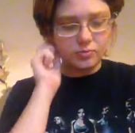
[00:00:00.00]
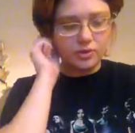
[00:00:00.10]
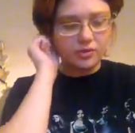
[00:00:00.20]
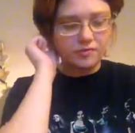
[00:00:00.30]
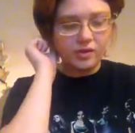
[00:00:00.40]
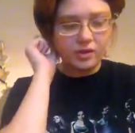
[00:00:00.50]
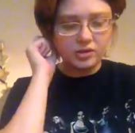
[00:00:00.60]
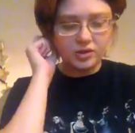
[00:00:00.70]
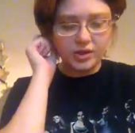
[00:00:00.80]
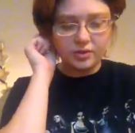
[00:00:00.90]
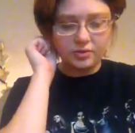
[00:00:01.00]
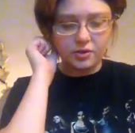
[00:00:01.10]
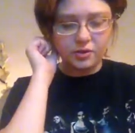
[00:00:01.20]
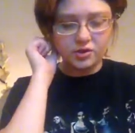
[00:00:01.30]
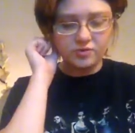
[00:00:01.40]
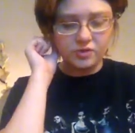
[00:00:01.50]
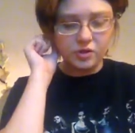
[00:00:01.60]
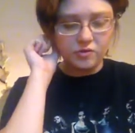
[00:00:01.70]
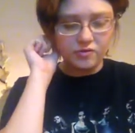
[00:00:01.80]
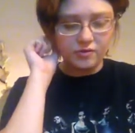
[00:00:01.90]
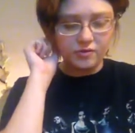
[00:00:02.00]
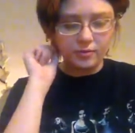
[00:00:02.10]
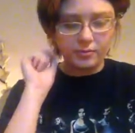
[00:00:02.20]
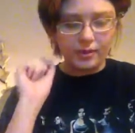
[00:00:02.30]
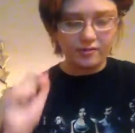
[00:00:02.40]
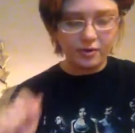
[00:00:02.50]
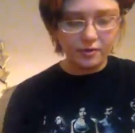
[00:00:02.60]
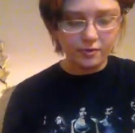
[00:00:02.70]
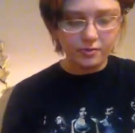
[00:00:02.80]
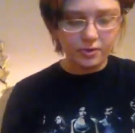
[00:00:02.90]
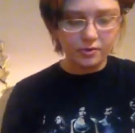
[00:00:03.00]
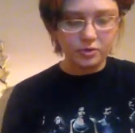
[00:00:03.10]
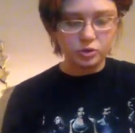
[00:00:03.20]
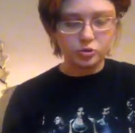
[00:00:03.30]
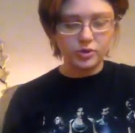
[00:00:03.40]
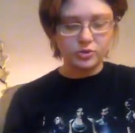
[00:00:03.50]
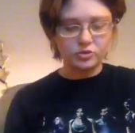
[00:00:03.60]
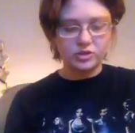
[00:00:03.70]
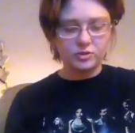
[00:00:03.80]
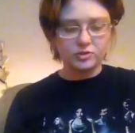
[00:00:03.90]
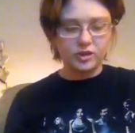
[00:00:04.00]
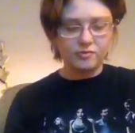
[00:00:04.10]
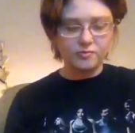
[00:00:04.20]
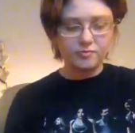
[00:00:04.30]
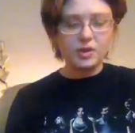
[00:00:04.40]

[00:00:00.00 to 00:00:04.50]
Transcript: while the village lay under the curse of a low fever, my father and mother enjoyed their secret love.